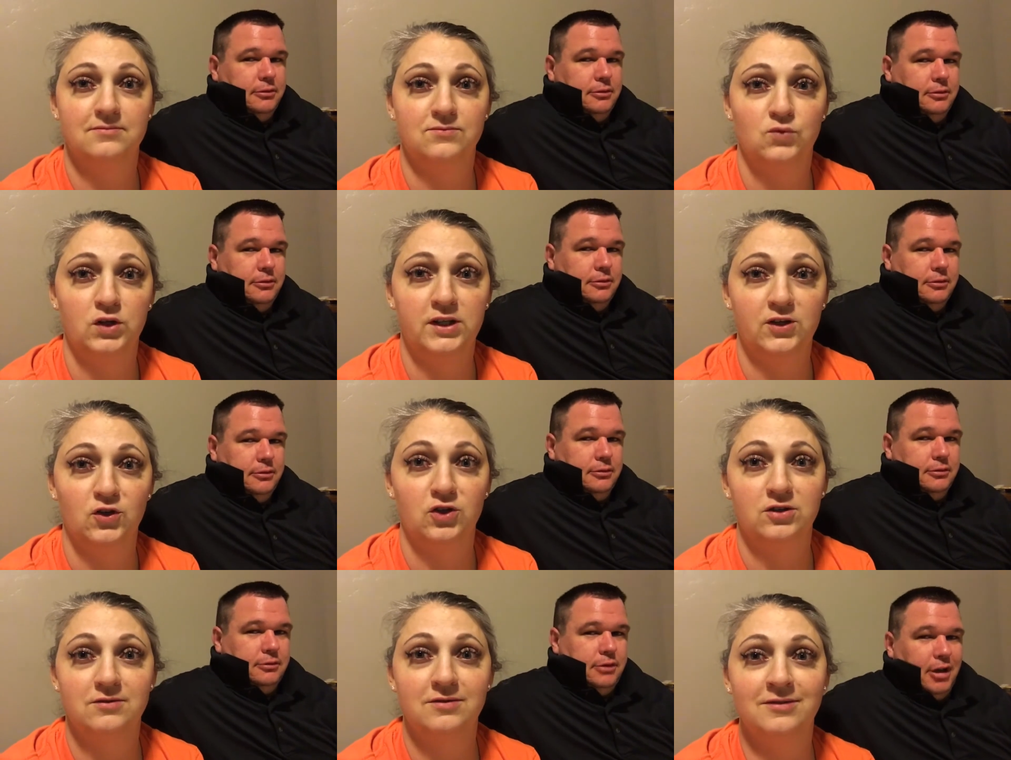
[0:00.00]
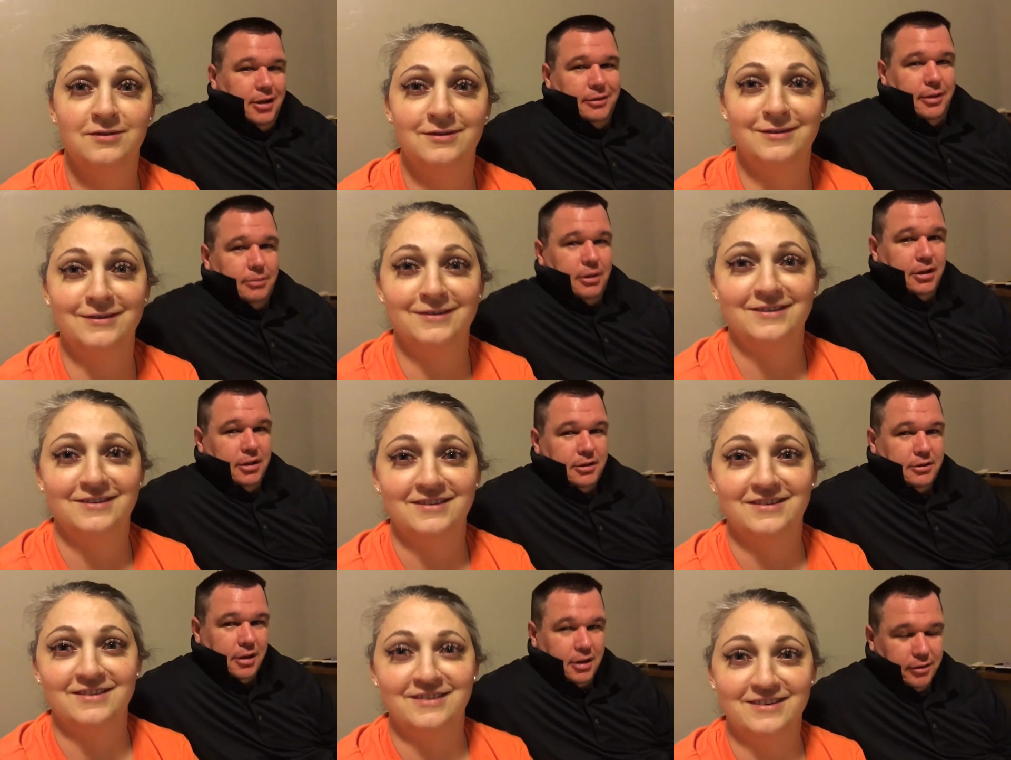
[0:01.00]
Speaker 1: Ringer.
Speaker 2: Thank you very much.
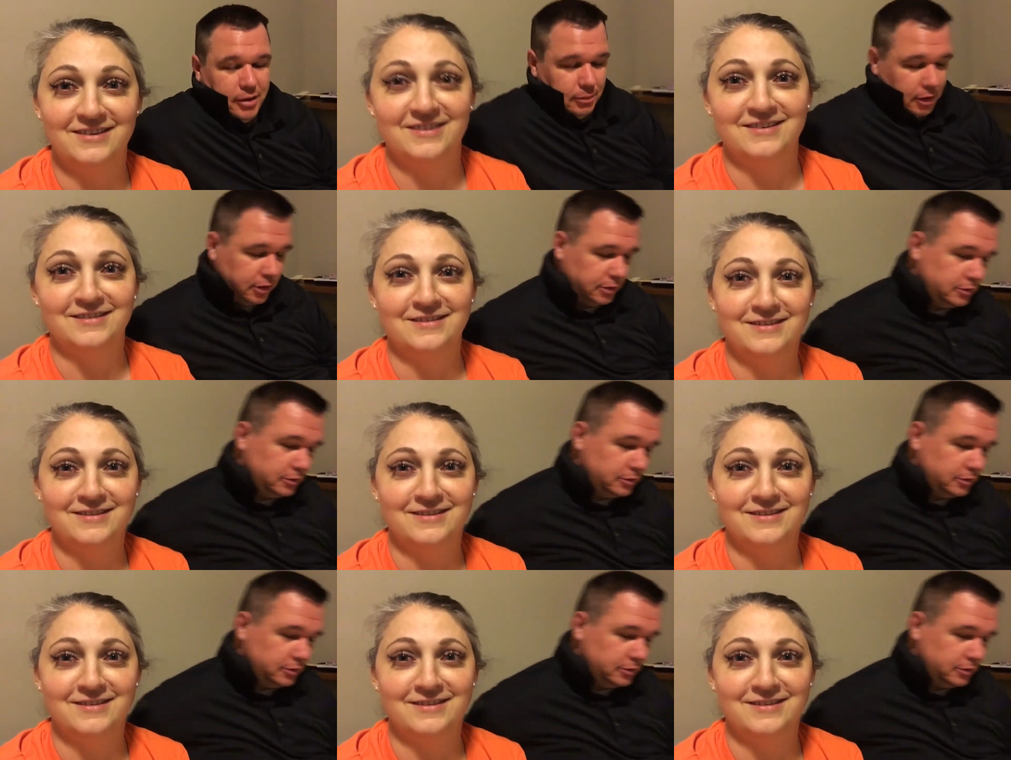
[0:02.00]
Thank you very much.